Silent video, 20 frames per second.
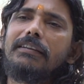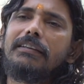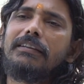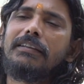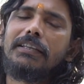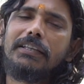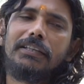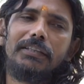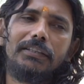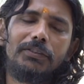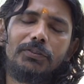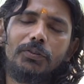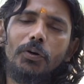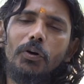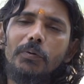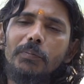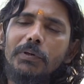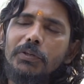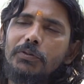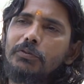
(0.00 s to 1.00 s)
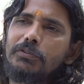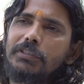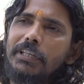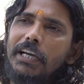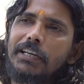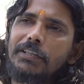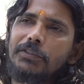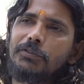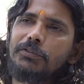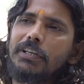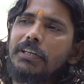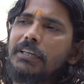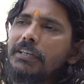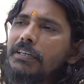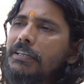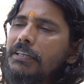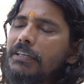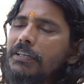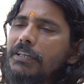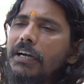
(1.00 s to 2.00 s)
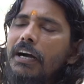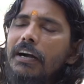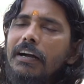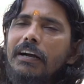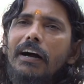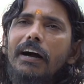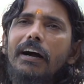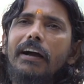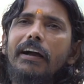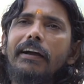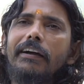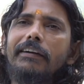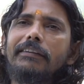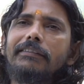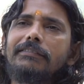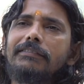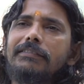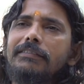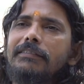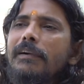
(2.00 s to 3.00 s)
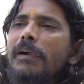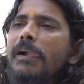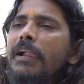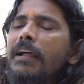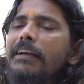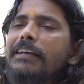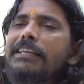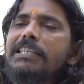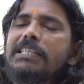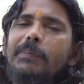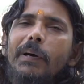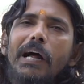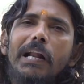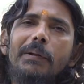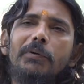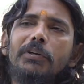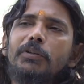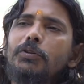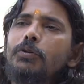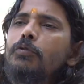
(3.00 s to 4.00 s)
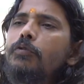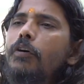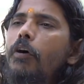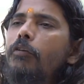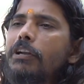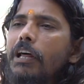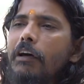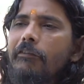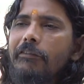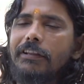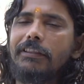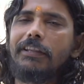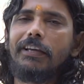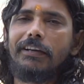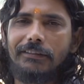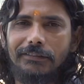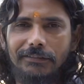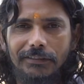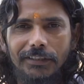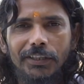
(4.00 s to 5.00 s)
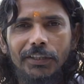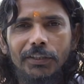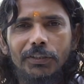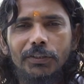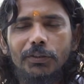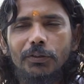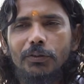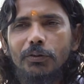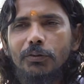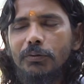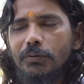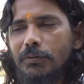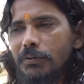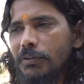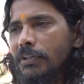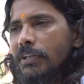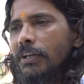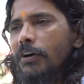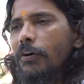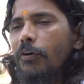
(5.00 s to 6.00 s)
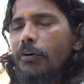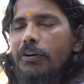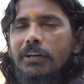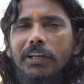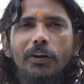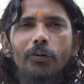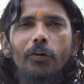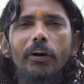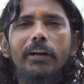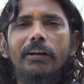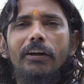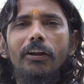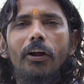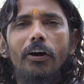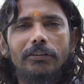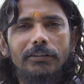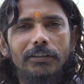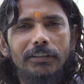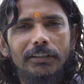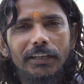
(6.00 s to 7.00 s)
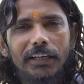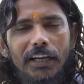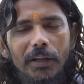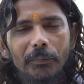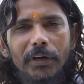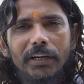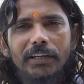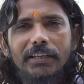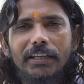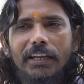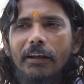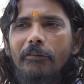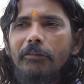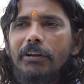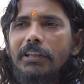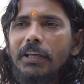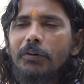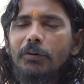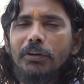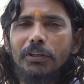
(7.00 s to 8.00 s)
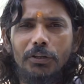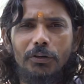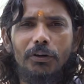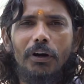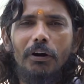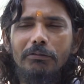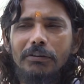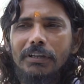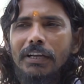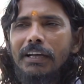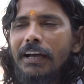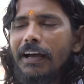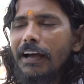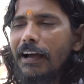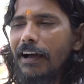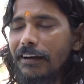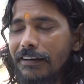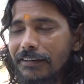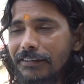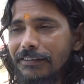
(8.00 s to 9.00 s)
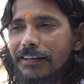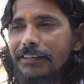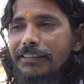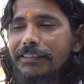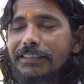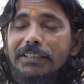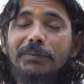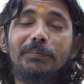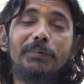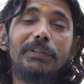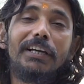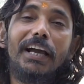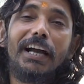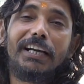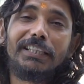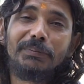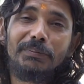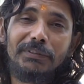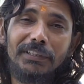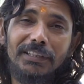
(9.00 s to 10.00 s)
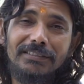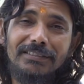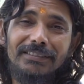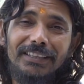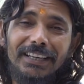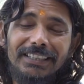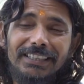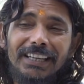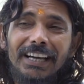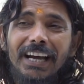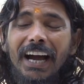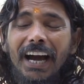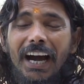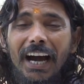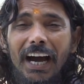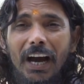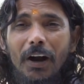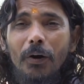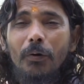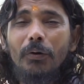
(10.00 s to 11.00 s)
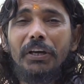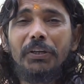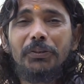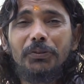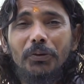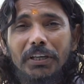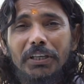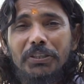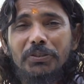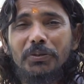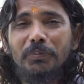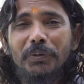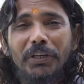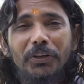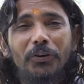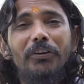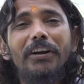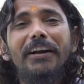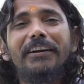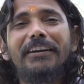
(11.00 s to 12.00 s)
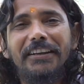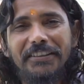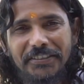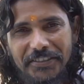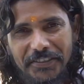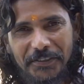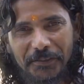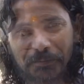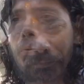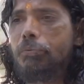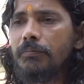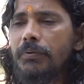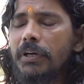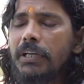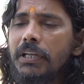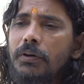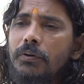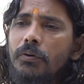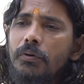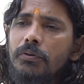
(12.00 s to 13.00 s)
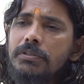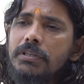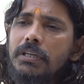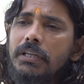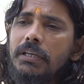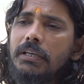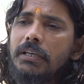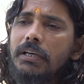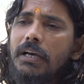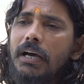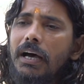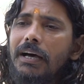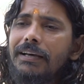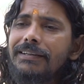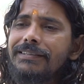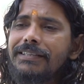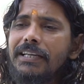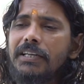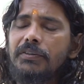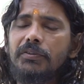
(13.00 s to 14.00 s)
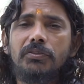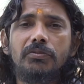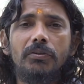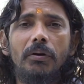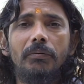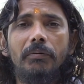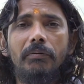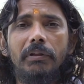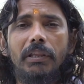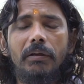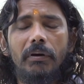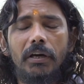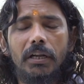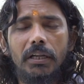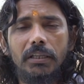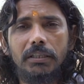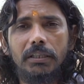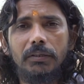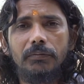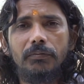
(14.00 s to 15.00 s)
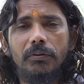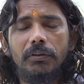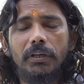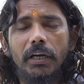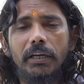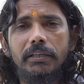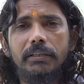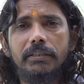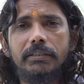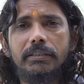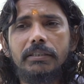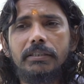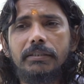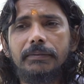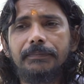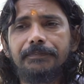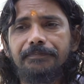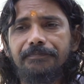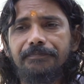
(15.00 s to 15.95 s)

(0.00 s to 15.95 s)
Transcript: he told me to take to the Ganga and inspired me to throw out everything. So only loin cloth remained and everything we throw out, and really is a big experience that how a yogi should be non-attached. Very closely I stayed with Swami Vedabharati for 9 years,